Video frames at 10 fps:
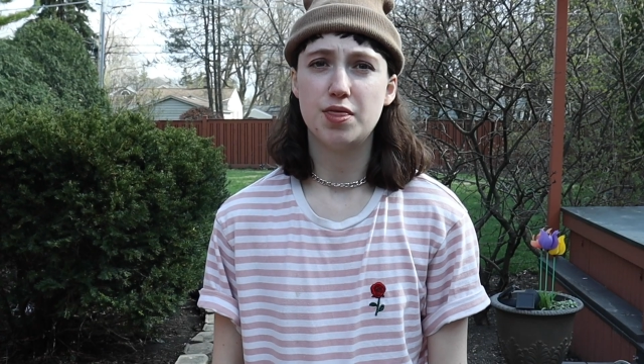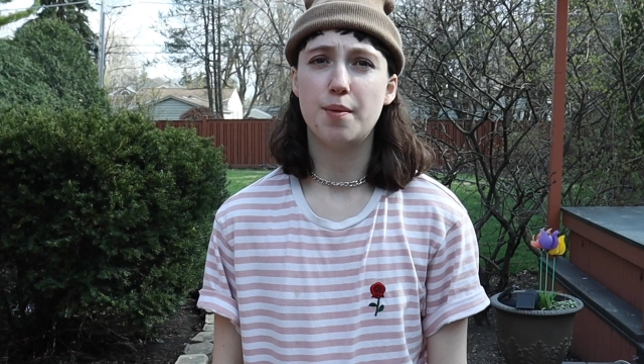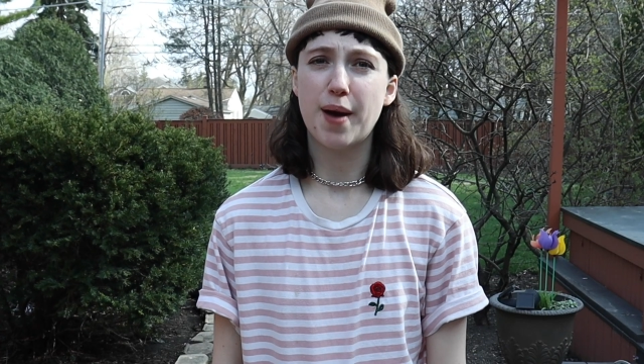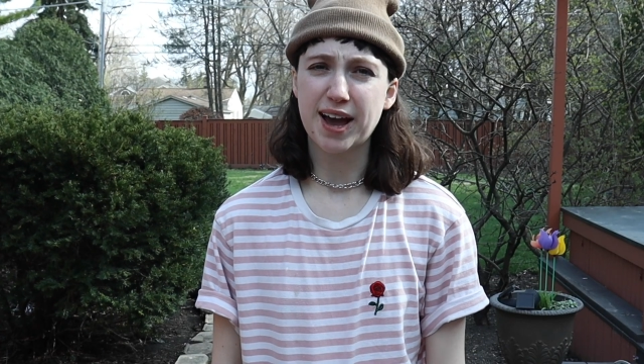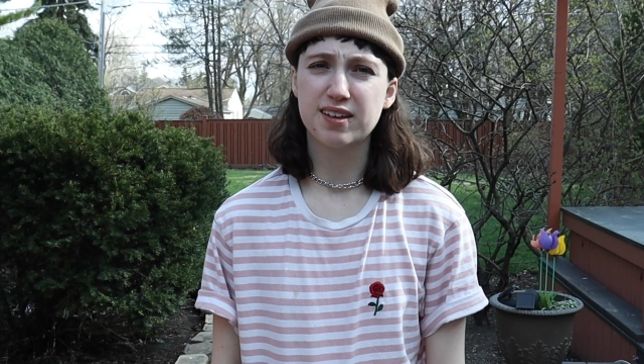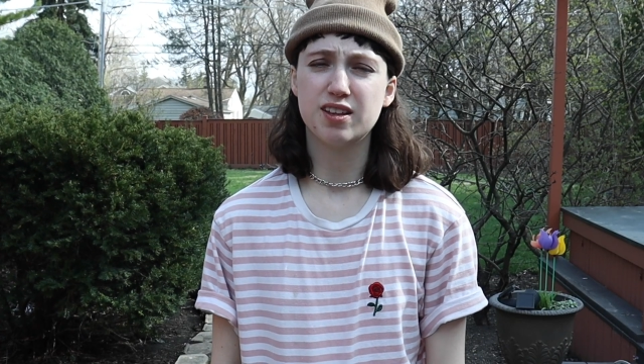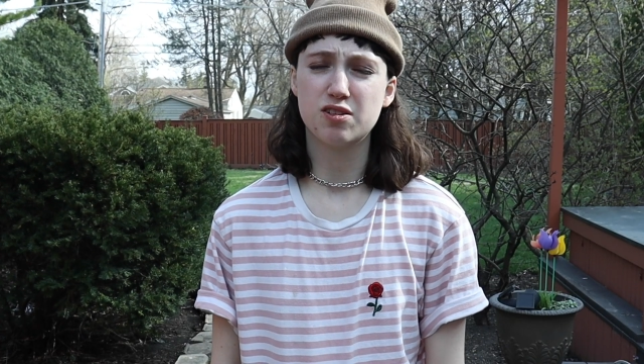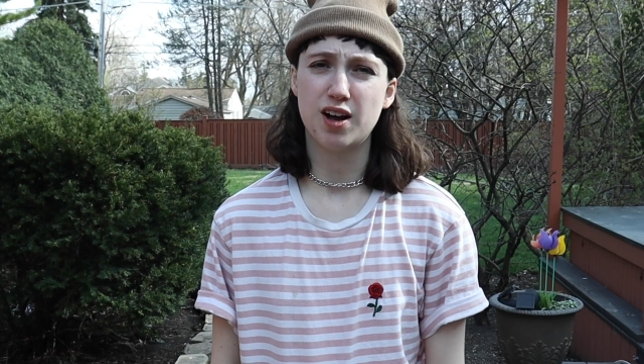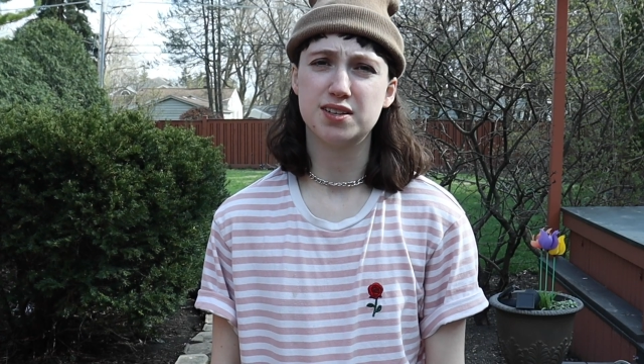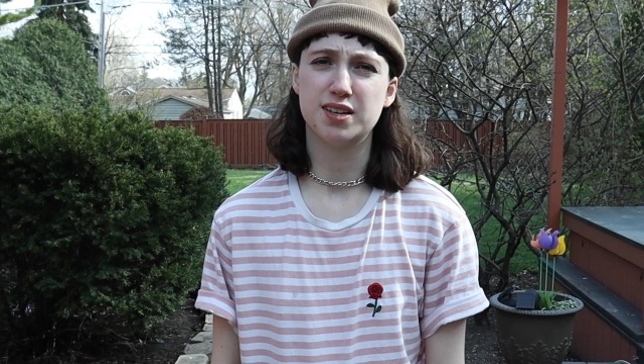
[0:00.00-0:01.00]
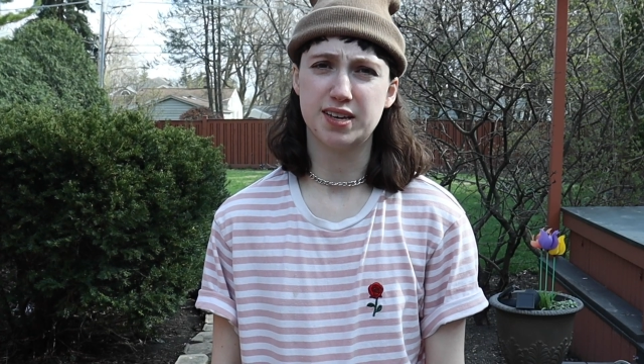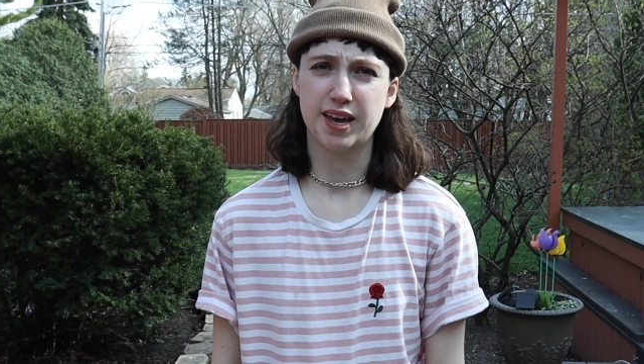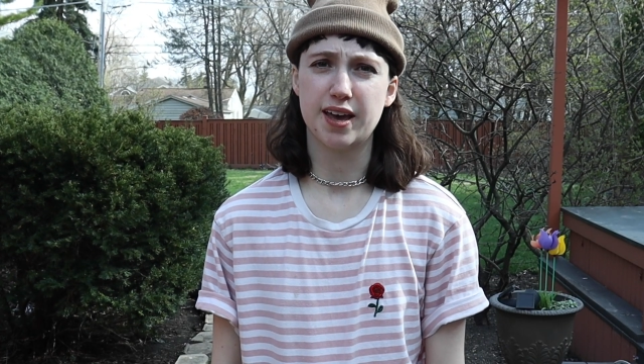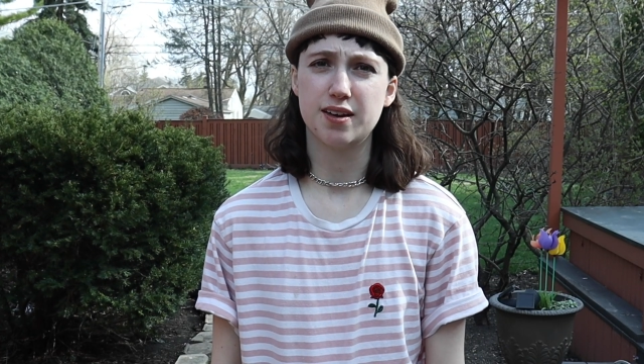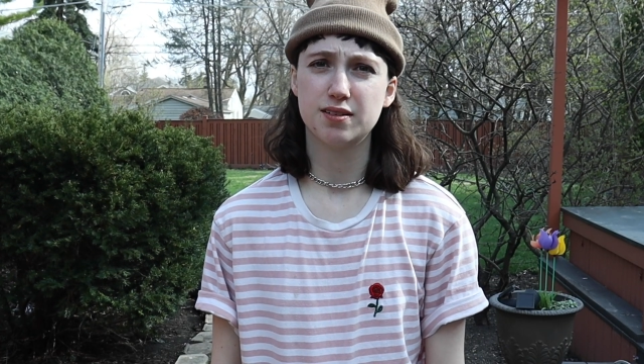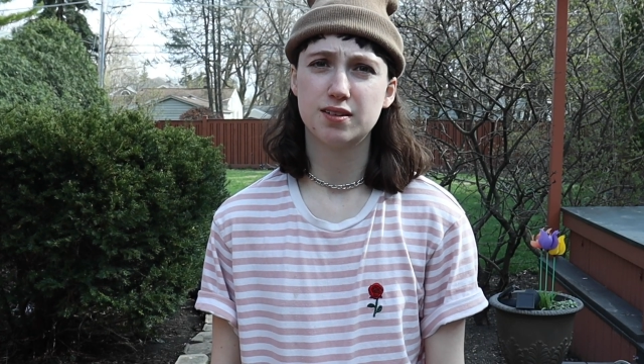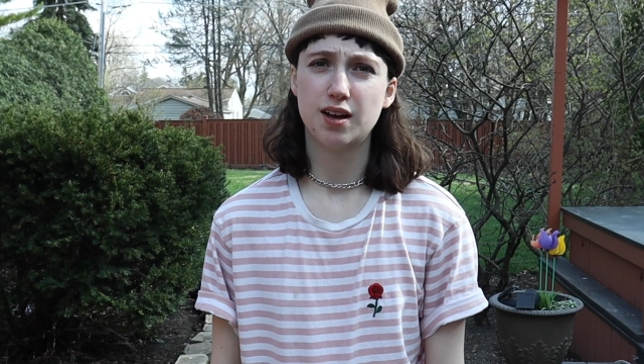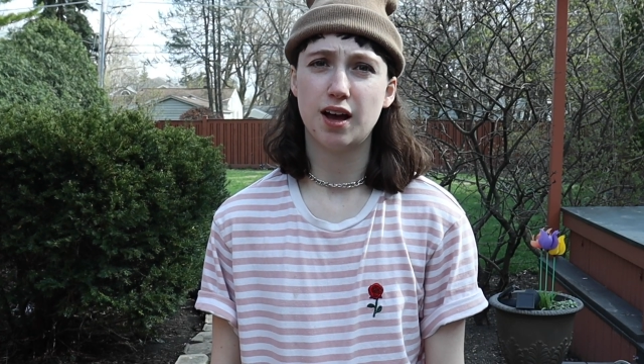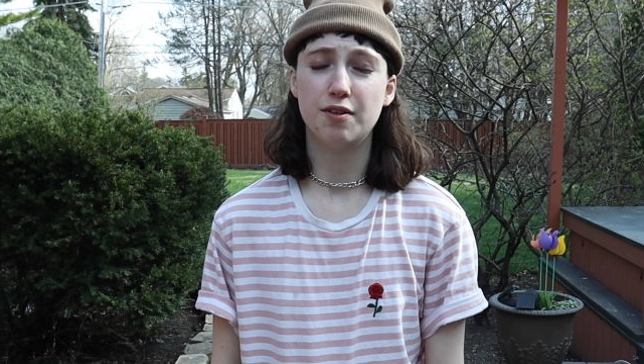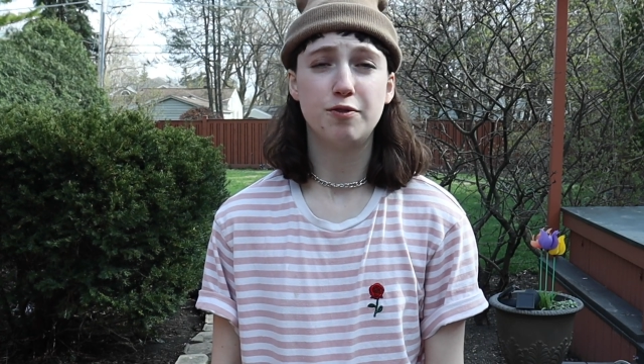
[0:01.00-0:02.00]
The back in the closet gay.
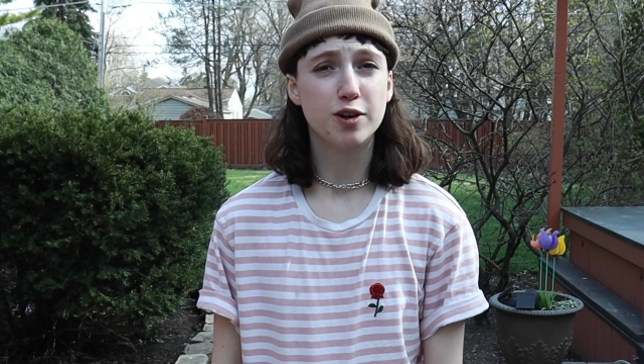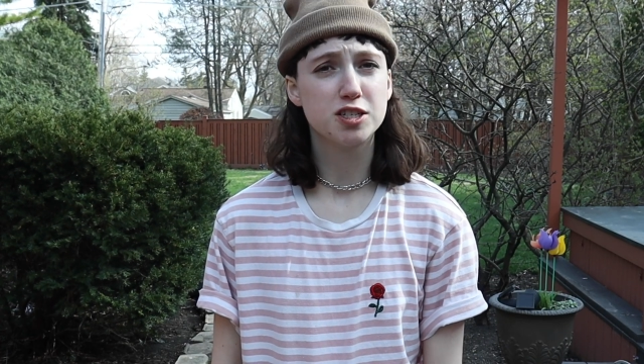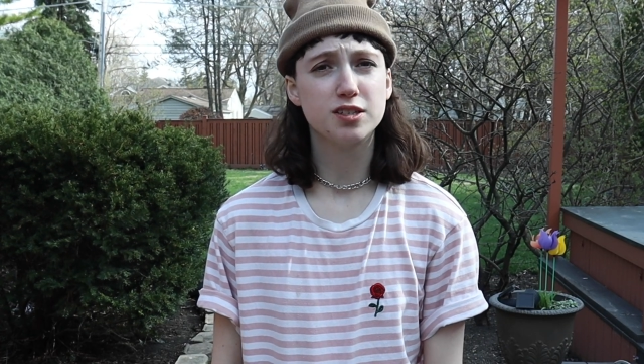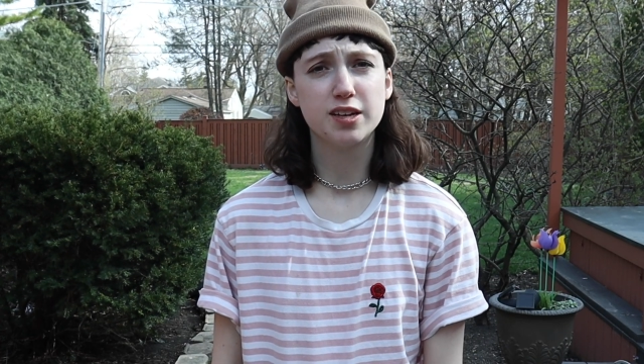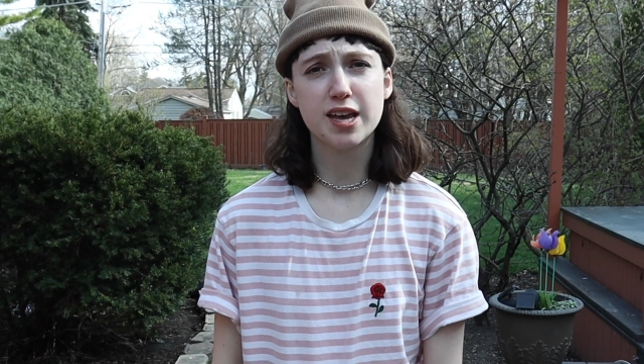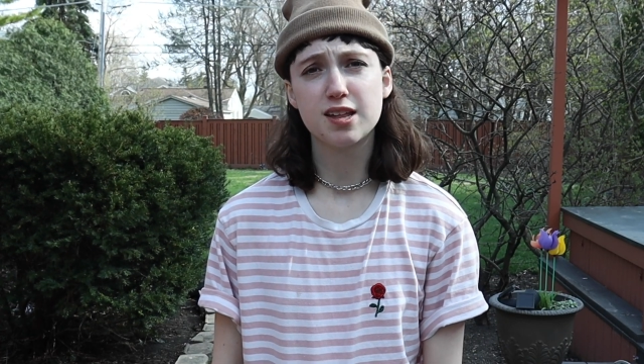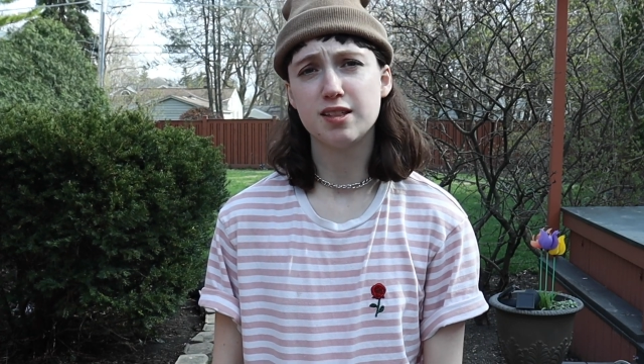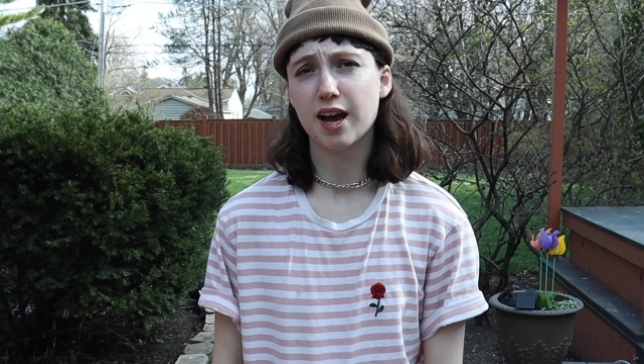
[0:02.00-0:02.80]
Unfortunately,